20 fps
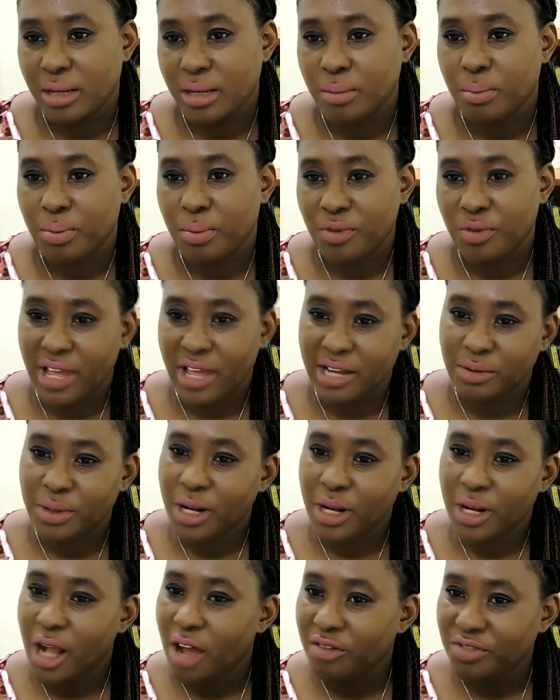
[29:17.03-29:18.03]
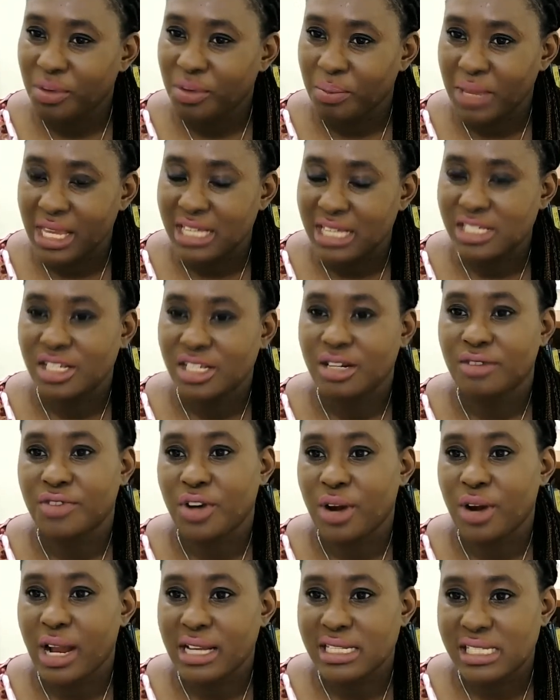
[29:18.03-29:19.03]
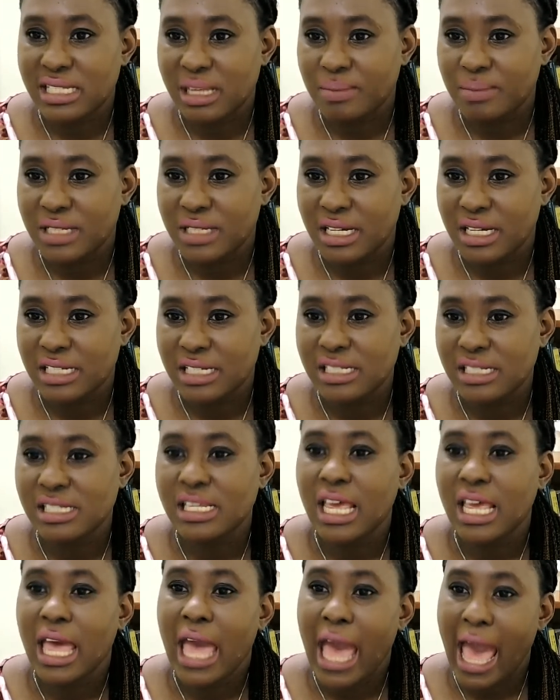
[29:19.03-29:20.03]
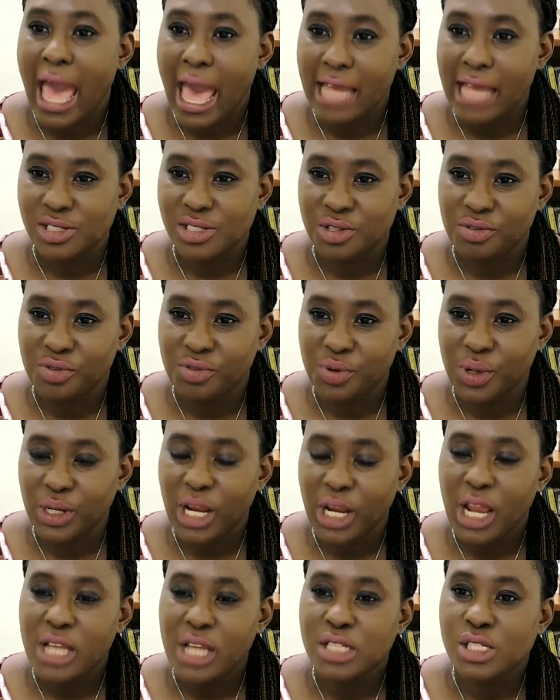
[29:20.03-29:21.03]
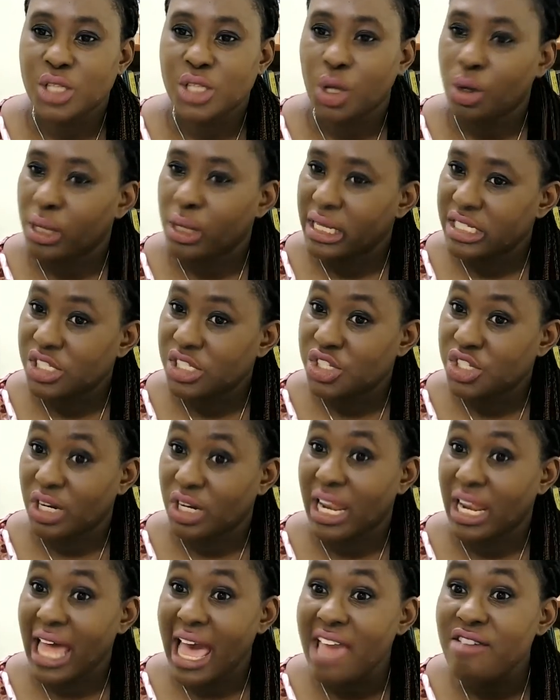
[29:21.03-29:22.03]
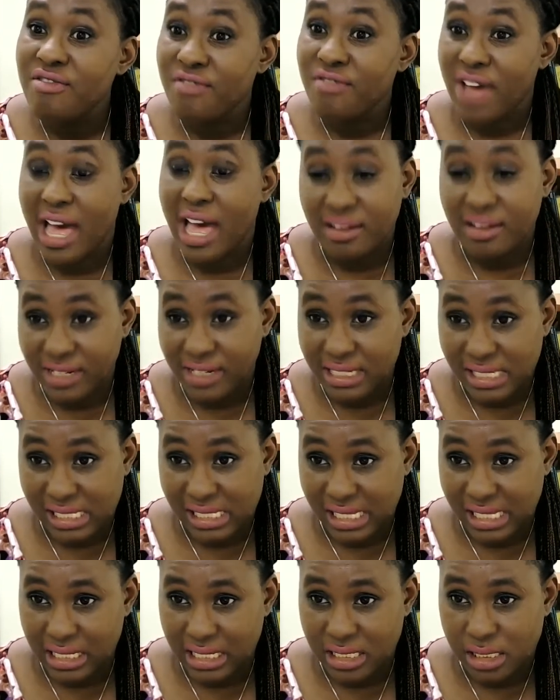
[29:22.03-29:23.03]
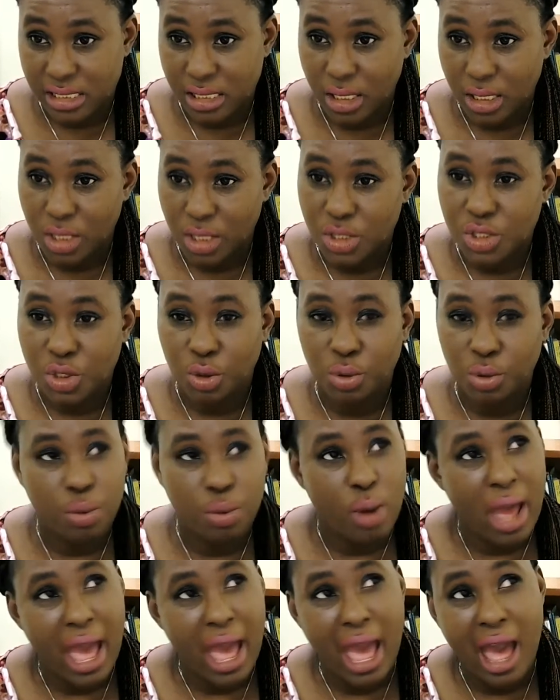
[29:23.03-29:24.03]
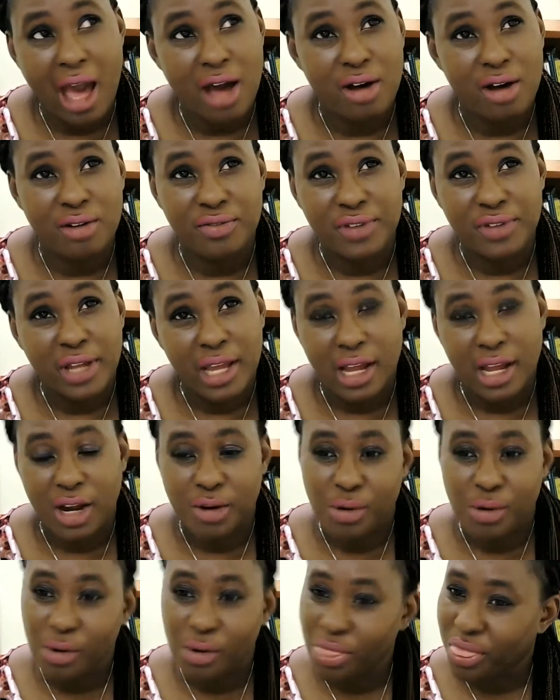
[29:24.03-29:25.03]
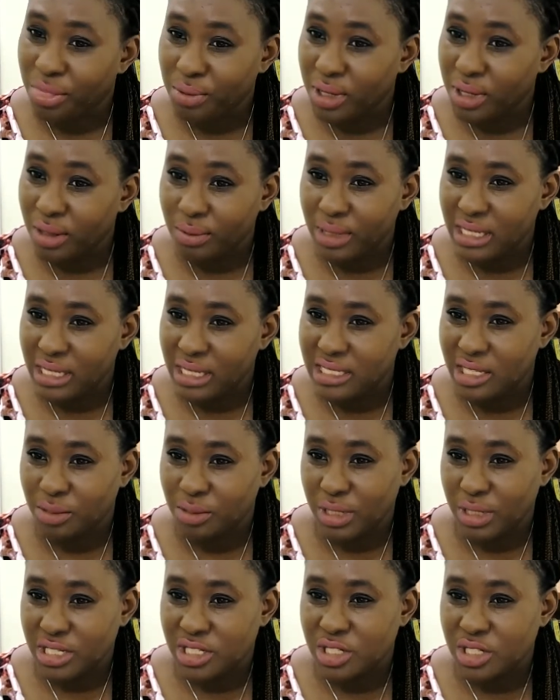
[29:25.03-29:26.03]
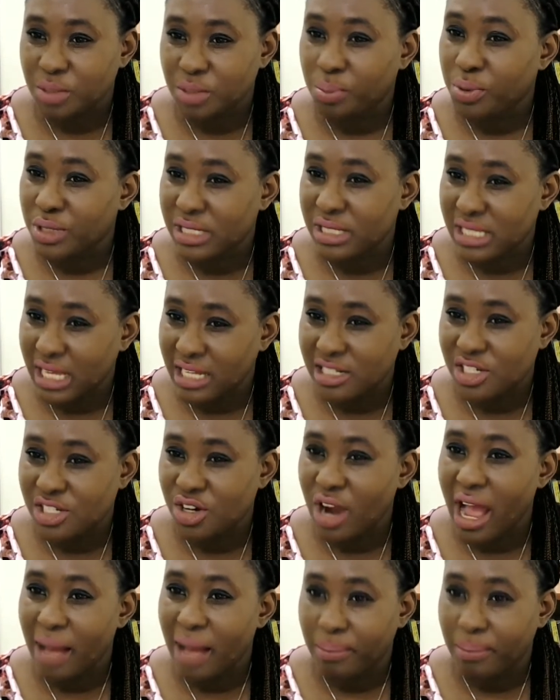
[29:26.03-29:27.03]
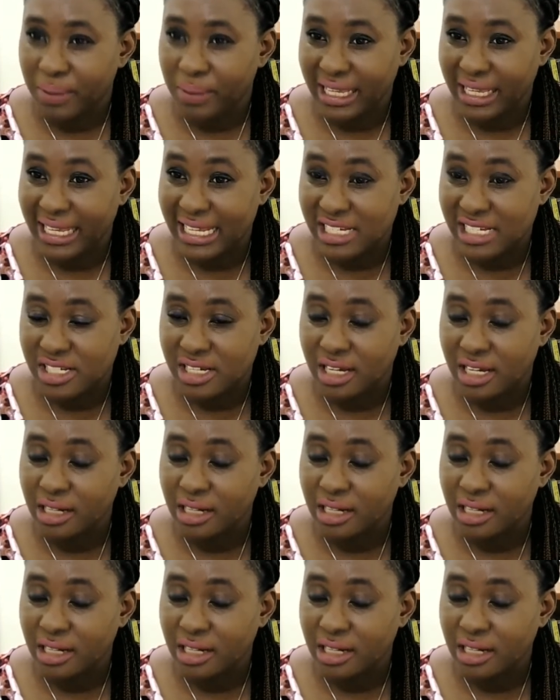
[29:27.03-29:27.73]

provide you with confirmation of your acceptance and so forth. So it's July 5 and 6. So you have around 3 weeks in which to present your application.